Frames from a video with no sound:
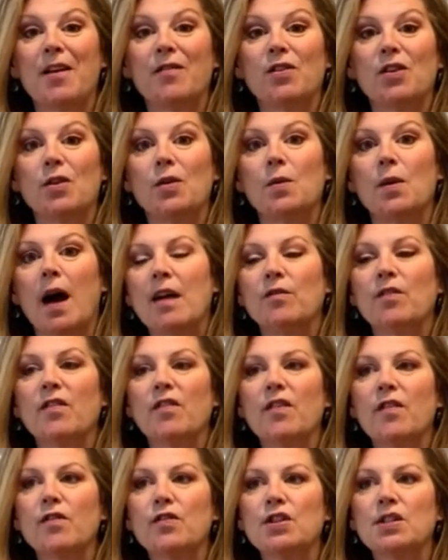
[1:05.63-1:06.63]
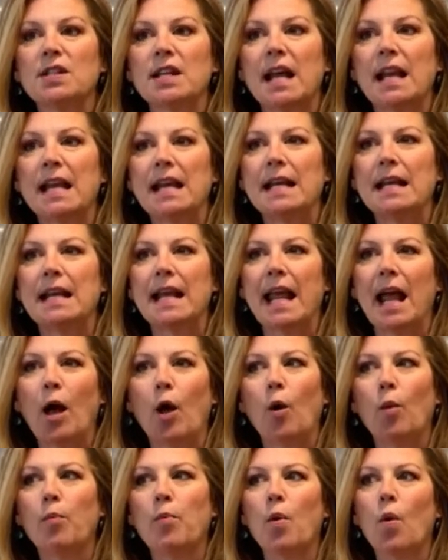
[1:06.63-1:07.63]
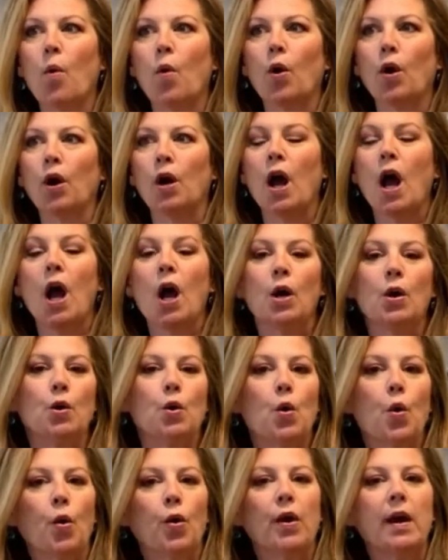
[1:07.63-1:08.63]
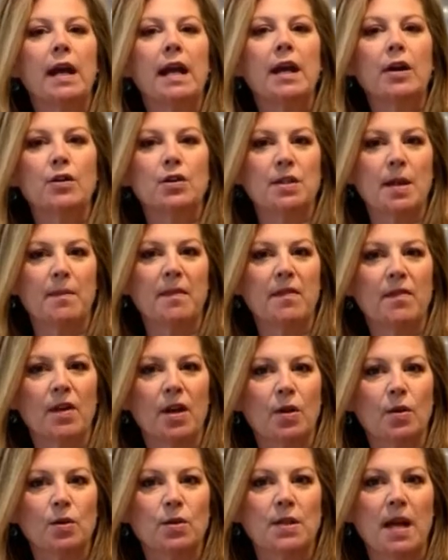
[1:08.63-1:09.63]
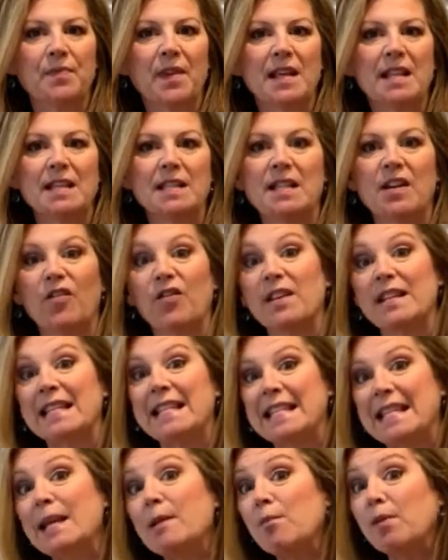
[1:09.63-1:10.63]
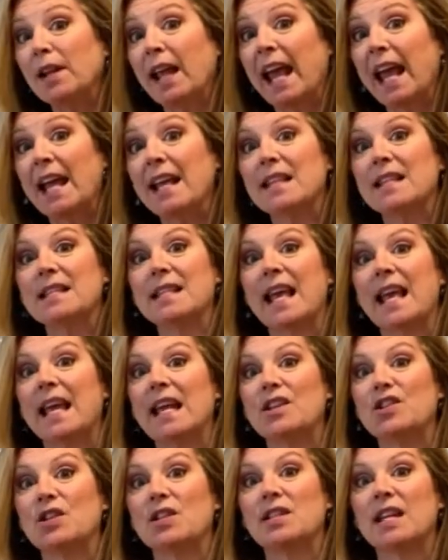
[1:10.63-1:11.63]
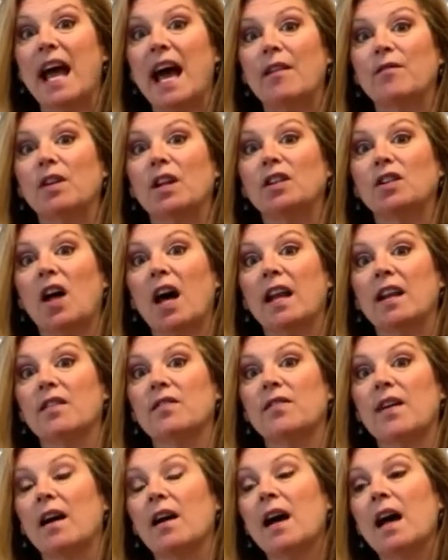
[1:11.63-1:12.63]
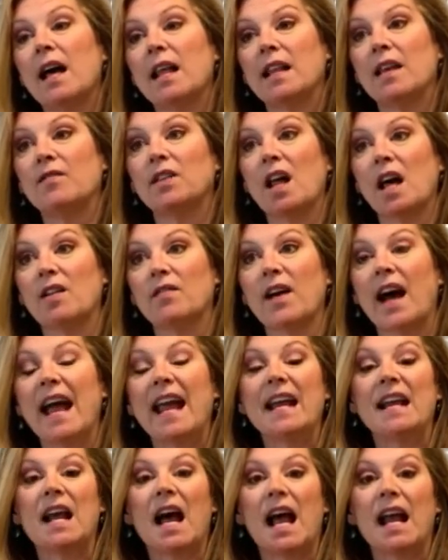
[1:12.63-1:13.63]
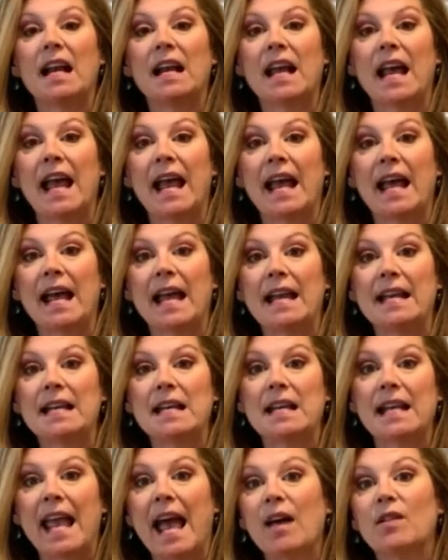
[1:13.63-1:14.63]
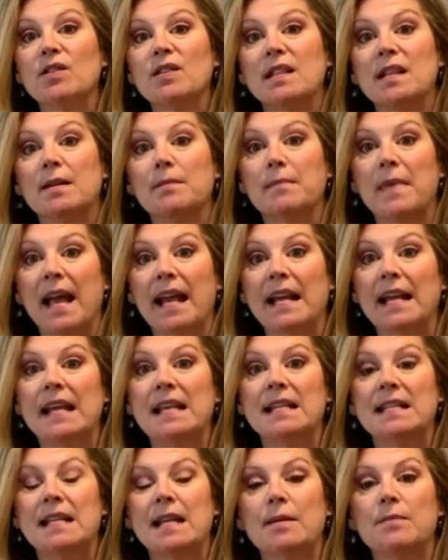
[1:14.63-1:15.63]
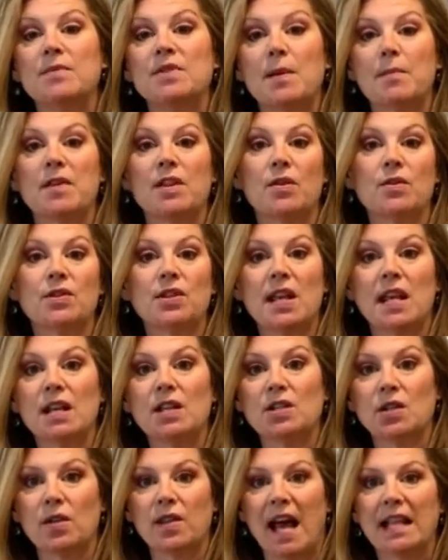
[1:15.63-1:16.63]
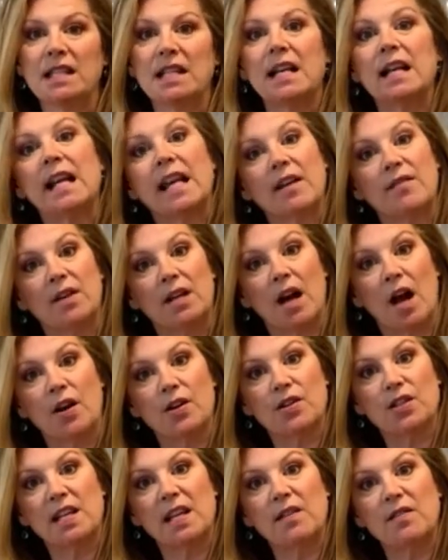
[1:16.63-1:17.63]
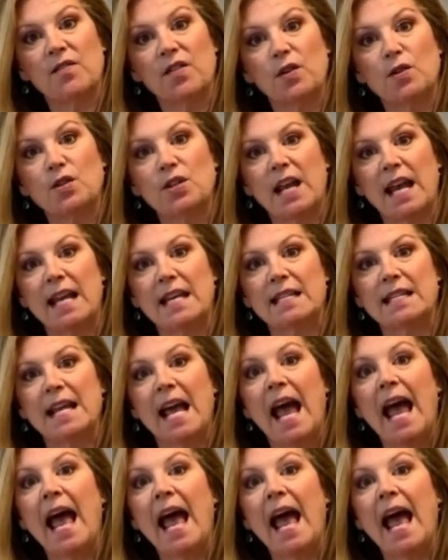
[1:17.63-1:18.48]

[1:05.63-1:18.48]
If you've ever studied kelp or nori or some of those the different sea plants, they just have a lot of iodine and calcium, magnesium, some of those things. So that's going to give it our seafood taste.